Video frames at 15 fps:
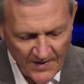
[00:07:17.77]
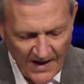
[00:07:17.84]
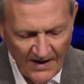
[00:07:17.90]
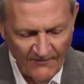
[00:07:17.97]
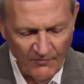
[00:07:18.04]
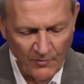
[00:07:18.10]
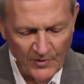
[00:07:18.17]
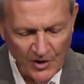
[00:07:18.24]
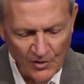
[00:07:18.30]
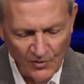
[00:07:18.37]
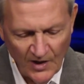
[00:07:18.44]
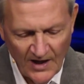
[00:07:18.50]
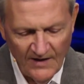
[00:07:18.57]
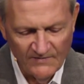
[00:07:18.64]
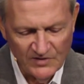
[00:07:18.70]
Everyone who
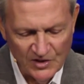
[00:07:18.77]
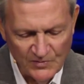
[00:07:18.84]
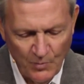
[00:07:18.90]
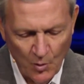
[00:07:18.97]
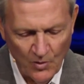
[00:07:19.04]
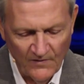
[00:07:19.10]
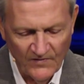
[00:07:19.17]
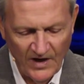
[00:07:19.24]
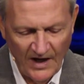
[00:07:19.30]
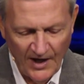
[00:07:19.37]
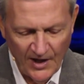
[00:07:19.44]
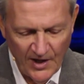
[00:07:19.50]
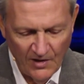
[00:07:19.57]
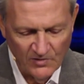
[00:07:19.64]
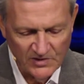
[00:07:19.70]
loves is born of God
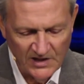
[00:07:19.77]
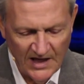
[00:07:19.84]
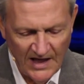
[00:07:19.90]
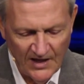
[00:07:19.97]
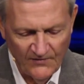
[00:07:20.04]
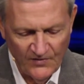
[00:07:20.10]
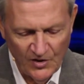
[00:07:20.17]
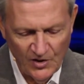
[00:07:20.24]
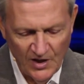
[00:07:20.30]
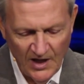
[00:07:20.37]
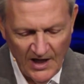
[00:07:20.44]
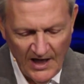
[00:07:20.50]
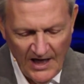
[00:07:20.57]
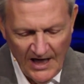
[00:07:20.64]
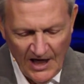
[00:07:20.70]
and knows God.
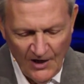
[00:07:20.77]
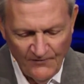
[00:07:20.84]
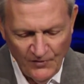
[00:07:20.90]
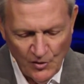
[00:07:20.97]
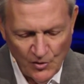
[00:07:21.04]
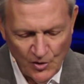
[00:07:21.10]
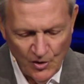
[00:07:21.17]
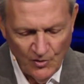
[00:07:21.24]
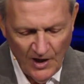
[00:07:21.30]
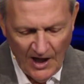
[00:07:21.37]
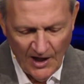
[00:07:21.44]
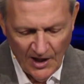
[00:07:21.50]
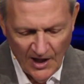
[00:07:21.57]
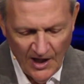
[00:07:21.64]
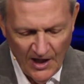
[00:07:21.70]
If you do
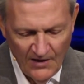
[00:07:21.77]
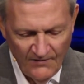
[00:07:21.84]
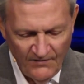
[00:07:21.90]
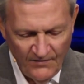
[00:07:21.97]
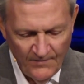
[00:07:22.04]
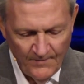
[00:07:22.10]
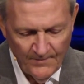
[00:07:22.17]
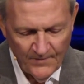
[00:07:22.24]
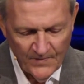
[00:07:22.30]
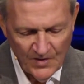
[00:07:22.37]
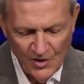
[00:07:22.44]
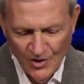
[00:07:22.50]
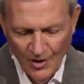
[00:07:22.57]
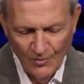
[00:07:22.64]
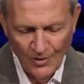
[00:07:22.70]
not love,
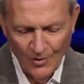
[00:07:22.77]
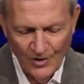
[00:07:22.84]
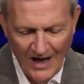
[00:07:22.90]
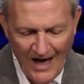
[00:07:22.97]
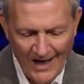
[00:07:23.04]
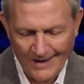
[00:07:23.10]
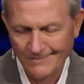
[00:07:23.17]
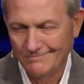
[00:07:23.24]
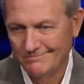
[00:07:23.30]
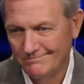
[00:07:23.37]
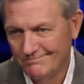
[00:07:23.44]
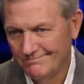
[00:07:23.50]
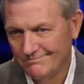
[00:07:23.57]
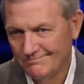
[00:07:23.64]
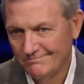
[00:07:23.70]
you don't know God.
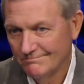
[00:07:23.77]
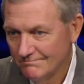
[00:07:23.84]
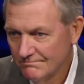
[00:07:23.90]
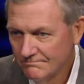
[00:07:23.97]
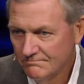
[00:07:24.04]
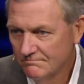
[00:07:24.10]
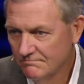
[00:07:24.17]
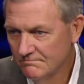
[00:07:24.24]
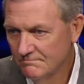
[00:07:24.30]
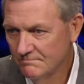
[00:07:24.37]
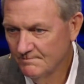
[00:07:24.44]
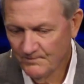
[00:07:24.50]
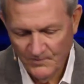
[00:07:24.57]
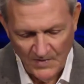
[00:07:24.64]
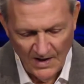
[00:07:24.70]

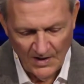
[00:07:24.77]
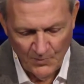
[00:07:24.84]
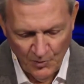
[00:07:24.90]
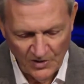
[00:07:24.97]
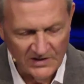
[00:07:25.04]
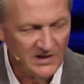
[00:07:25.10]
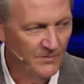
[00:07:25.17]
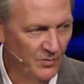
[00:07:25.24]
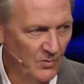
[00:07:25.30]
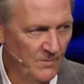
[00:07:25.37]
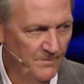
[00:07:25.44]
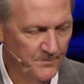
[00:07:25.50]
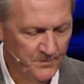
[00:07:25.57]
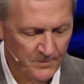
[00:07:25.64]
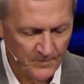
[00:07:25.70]
Now, it's pretty simple.
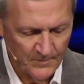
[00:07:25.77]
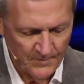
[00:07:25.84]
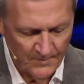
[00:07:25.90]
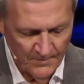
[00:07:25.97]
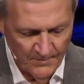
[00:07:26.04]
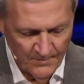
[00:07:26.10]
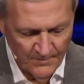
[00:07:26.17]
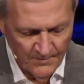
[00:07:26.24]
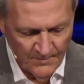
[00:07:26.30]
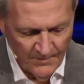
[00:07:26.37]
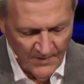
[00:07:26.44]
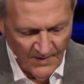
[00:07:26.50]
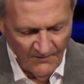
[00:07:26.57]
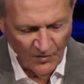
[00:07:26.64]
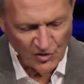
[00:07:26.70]

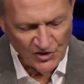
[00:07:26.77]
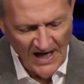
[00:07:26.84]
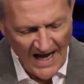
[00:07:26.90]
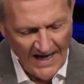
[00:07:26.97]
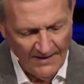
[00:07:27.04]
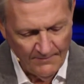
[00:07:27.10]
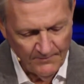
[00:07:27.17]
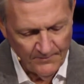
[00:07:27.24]
Verse 9.